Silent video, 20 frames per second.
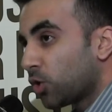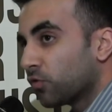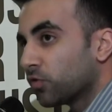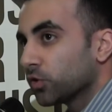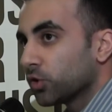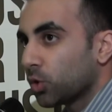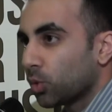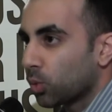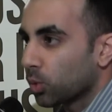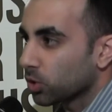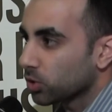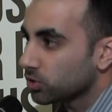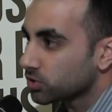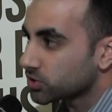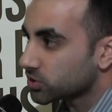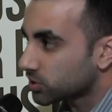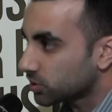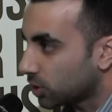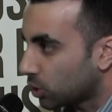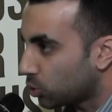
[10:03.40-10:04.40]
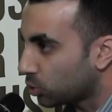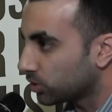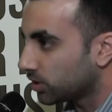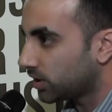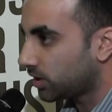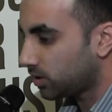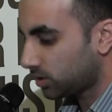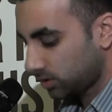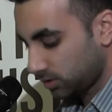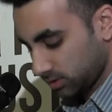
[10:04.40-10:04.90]
over the world
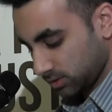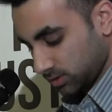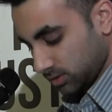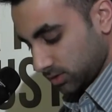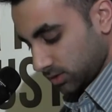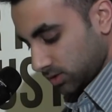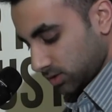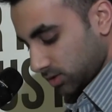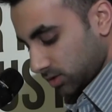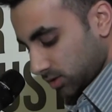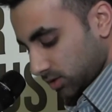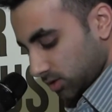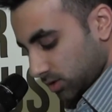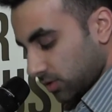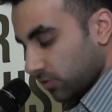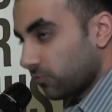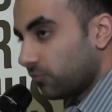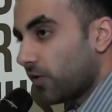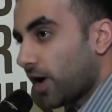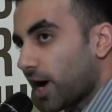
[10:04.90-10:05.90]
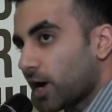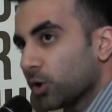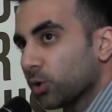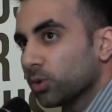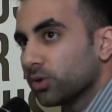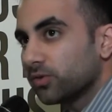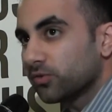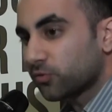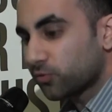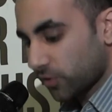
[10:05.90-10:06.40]
slowly?
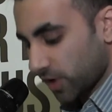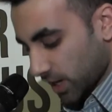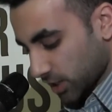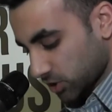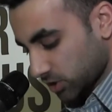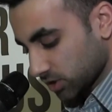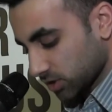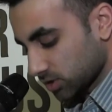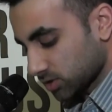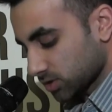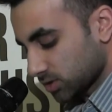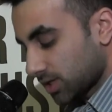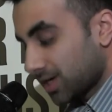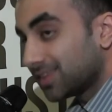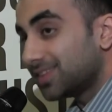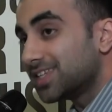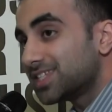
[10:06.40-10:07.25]
Viral infections,